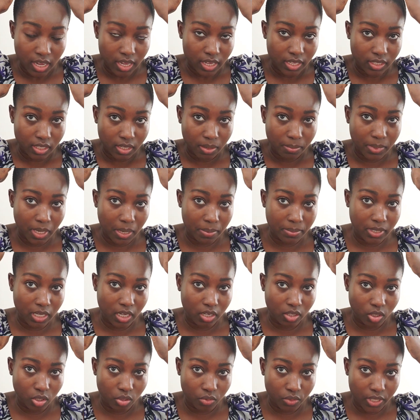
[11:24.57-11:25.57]
and sometimes
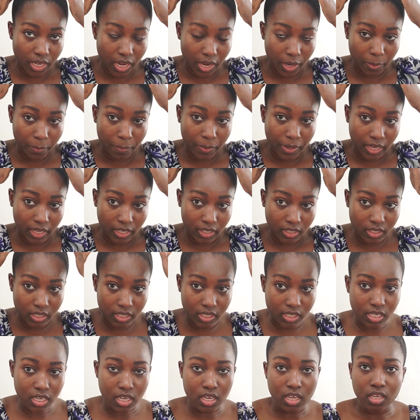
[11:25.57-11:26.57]
I'll use
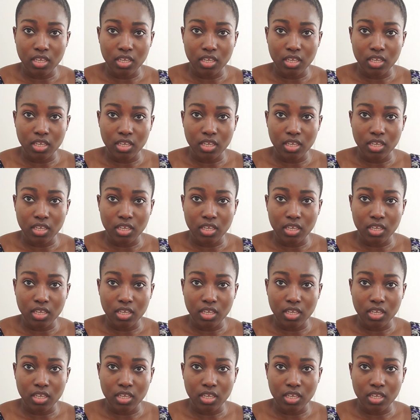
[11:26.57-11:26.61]
hairpins.